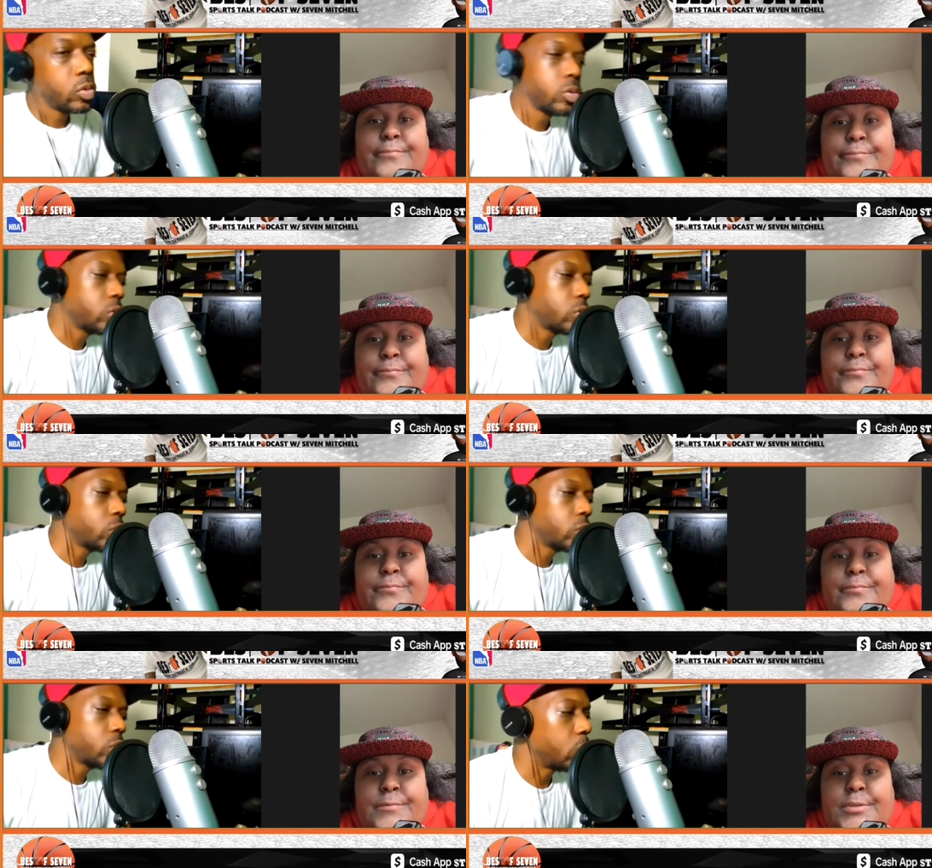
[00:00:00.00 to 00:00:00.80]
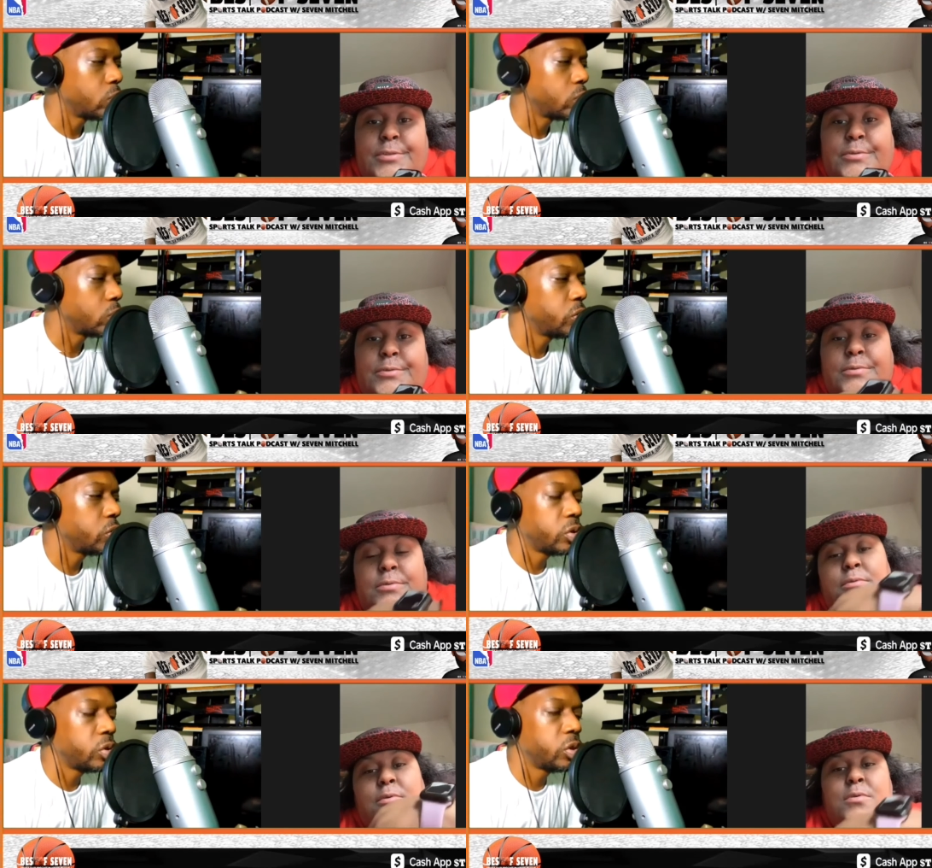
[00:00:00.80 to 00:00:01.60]
Speaker 1: So no. Yep.
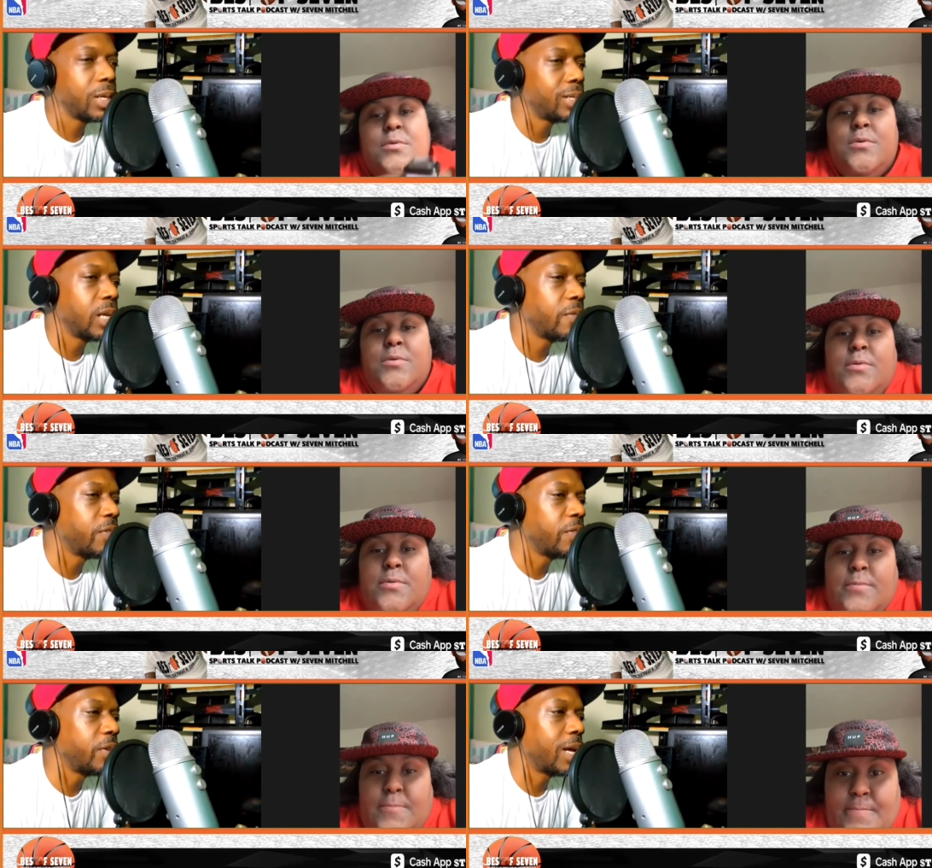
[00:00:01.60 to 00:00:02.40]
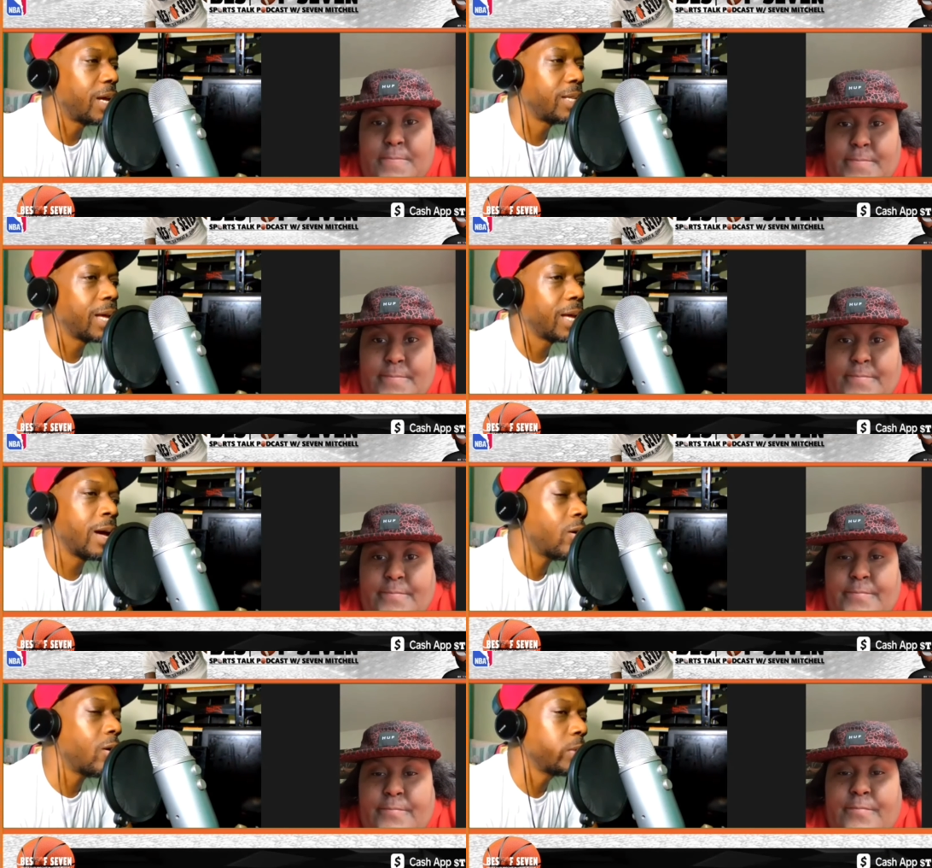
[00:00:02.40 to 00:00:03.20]
Joker is definitely not that guy. I
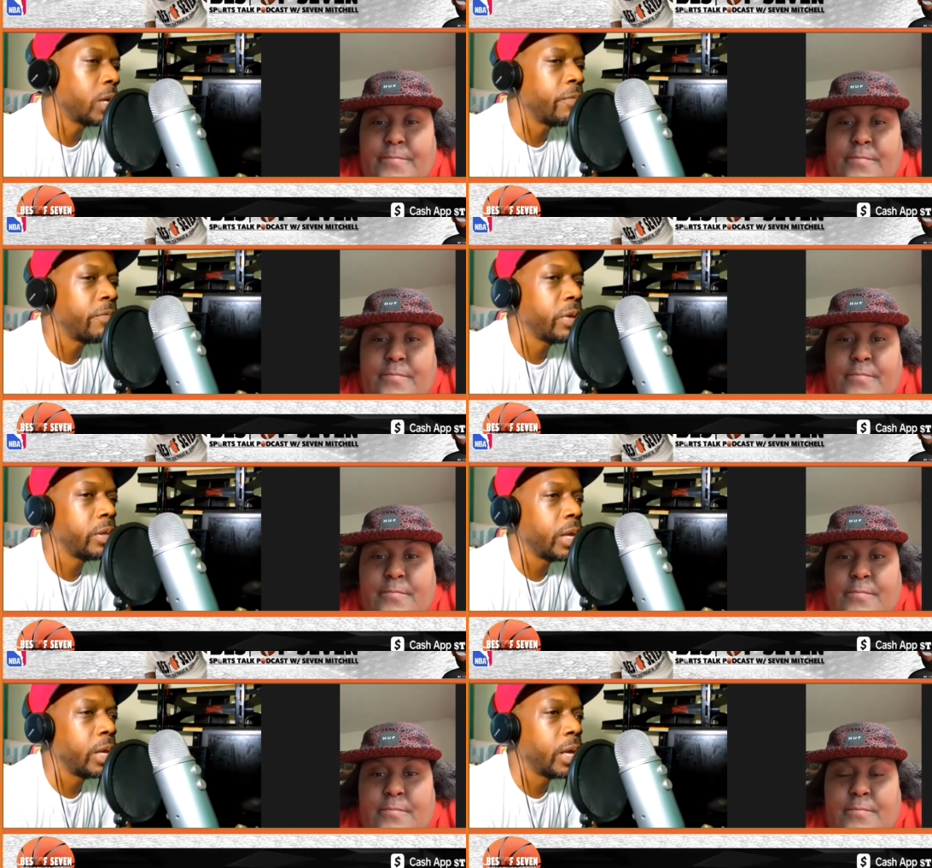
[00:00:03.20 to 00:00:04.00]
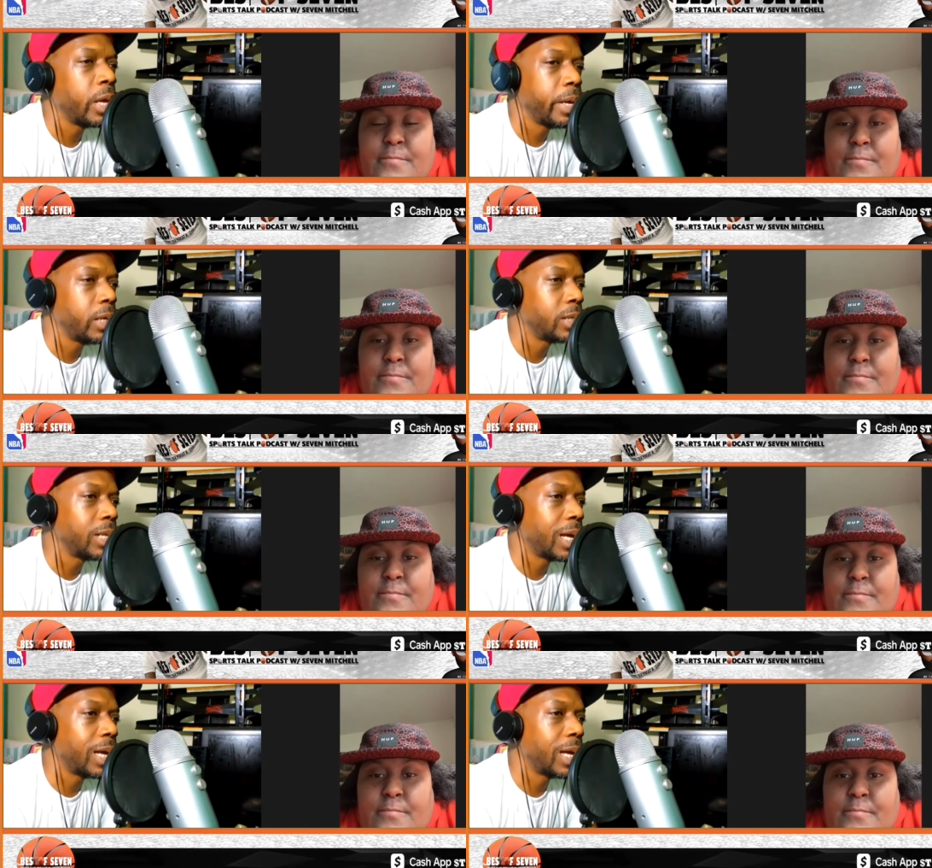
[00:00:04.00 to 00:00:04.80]
hope the M V the N B A does not
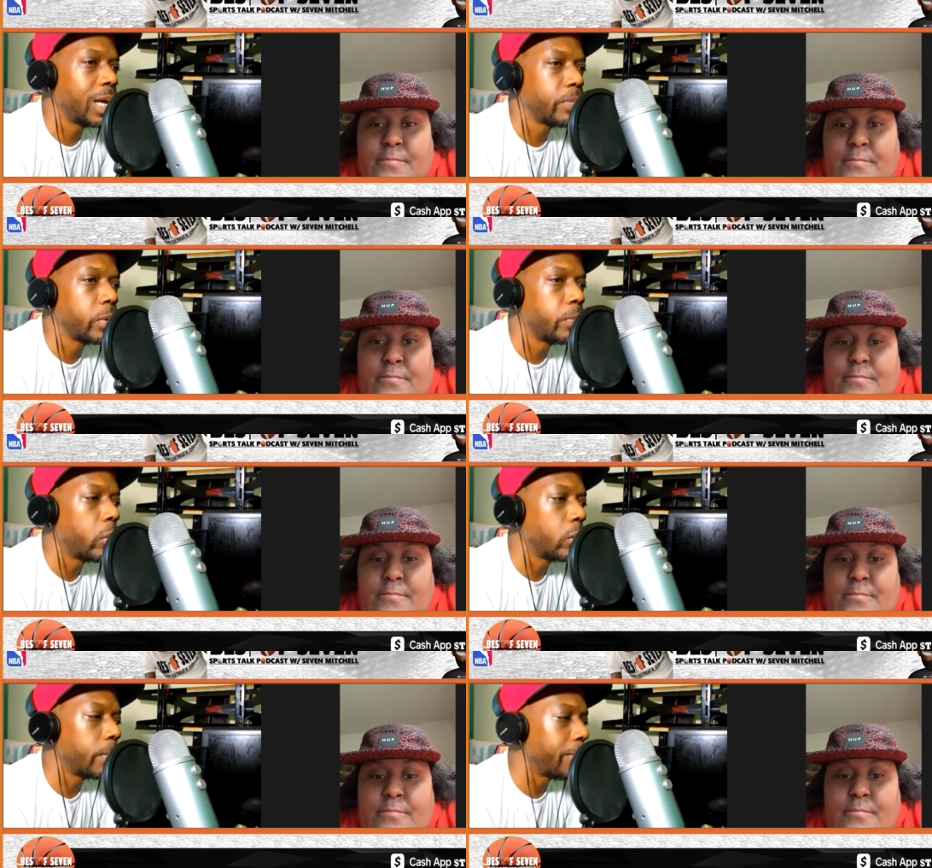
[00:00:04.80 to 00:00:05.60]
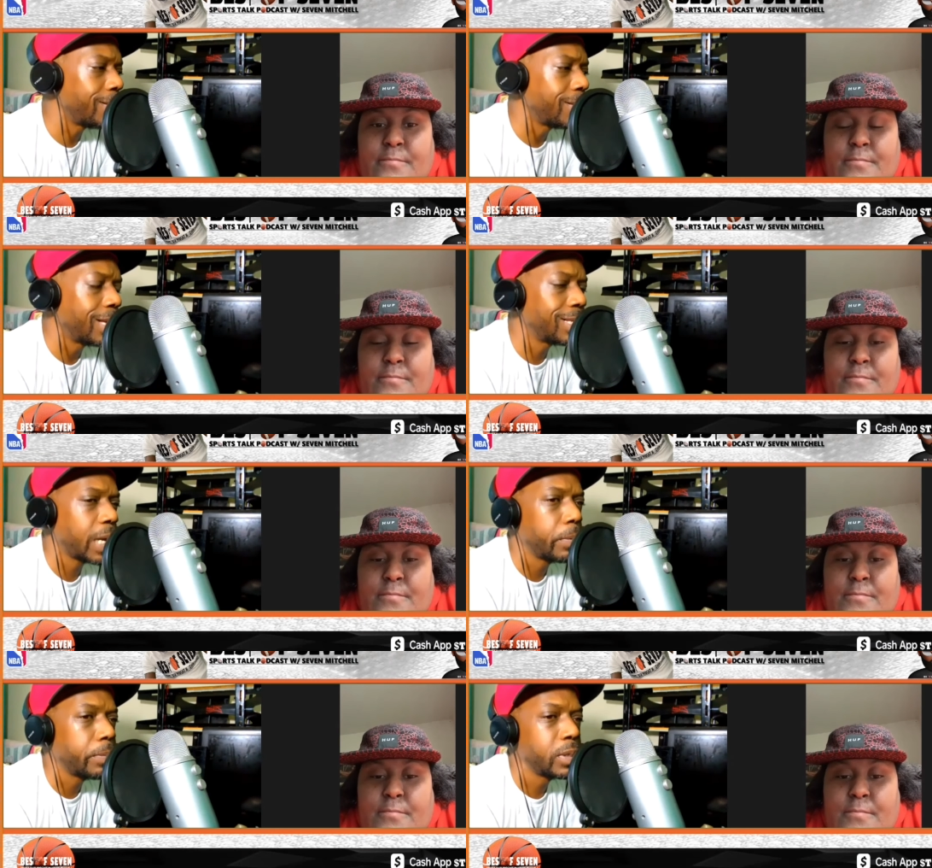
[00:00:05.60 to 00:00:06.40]
drop the ball and make that type of
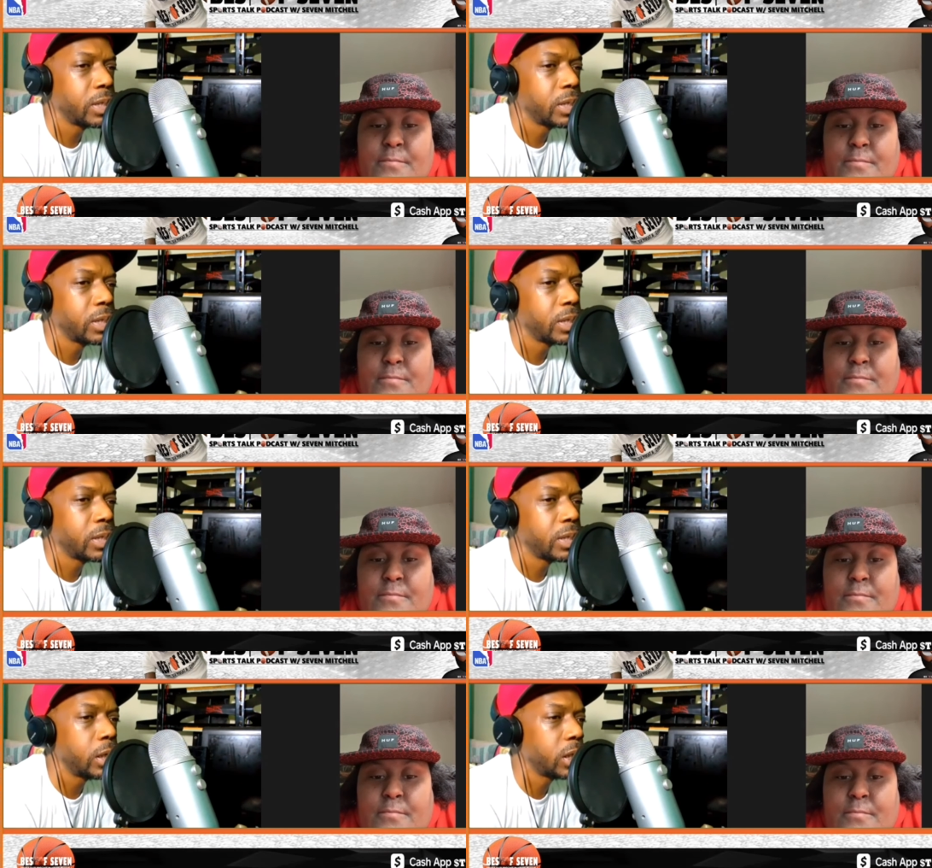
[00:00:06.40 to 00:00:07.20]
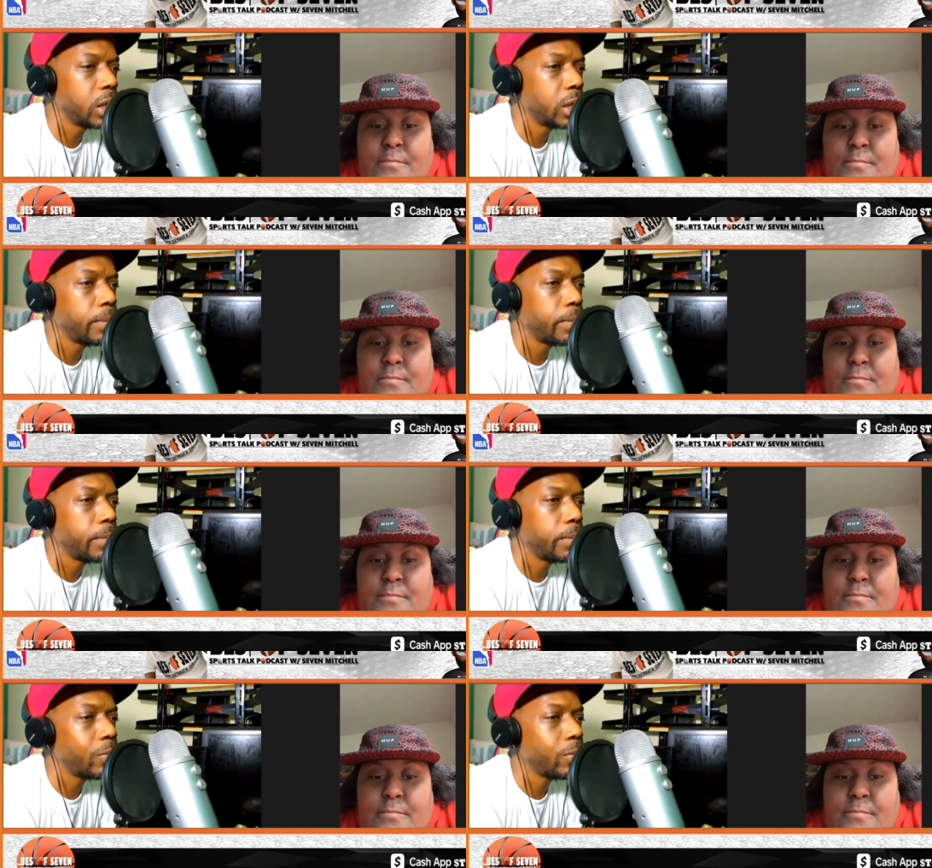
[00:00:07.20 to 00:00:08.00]
mistake again this year, man. We got
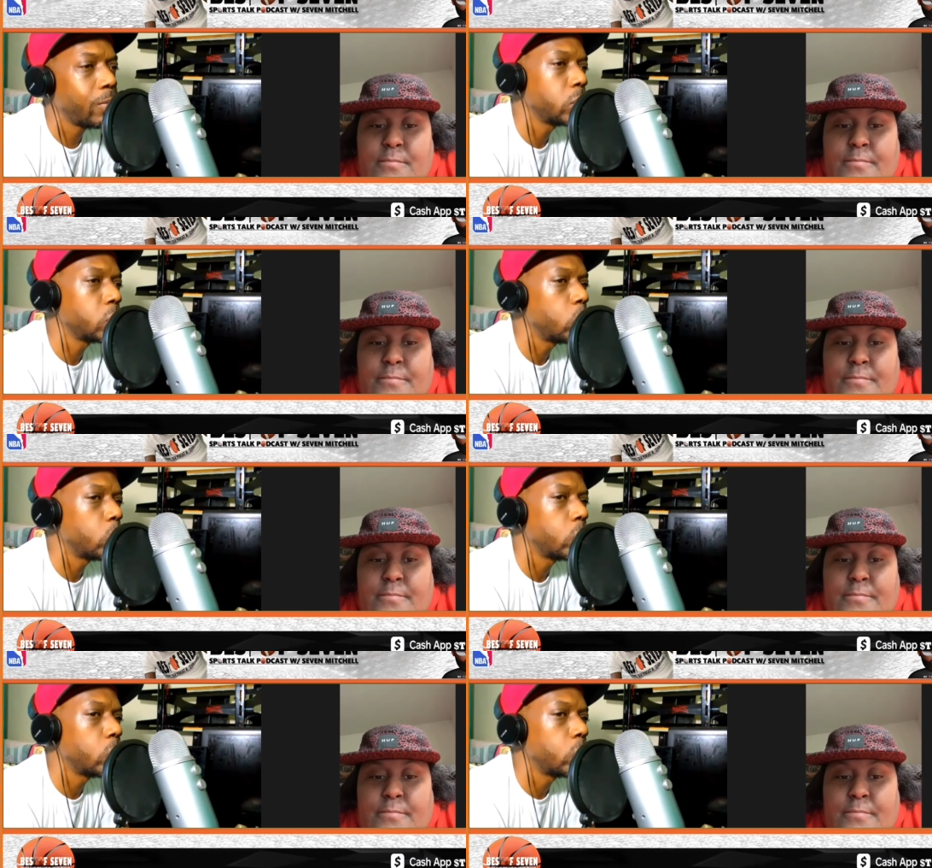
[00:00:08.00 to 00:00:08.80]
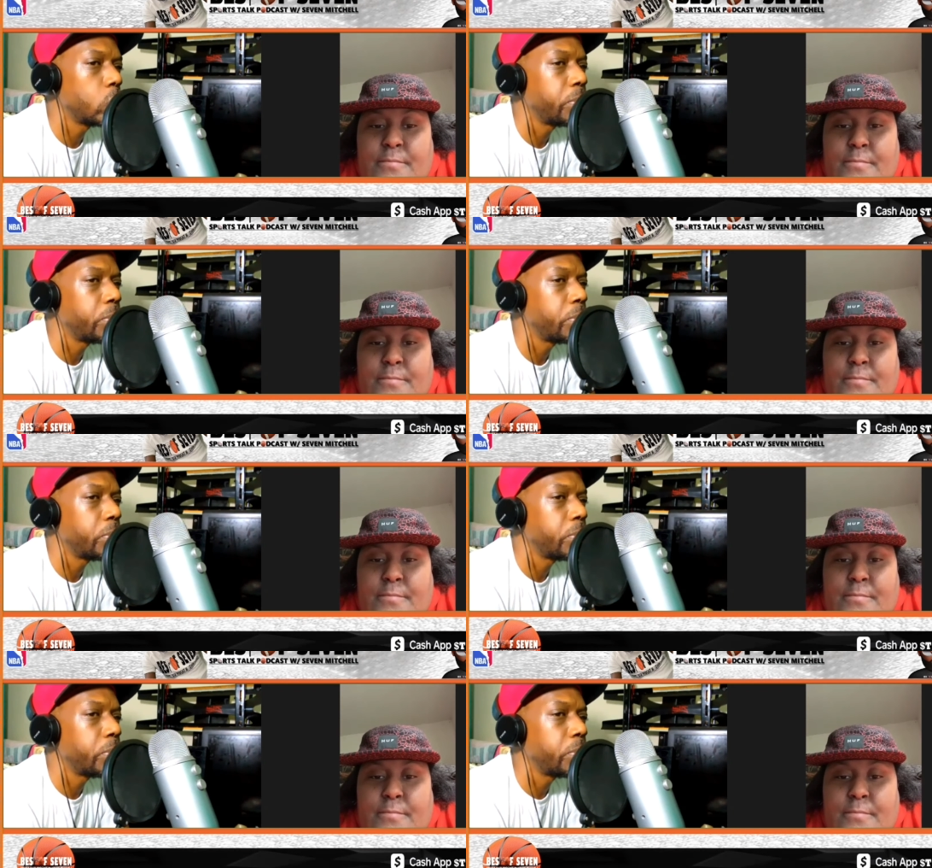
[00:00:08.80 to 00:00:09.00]
too much going on to be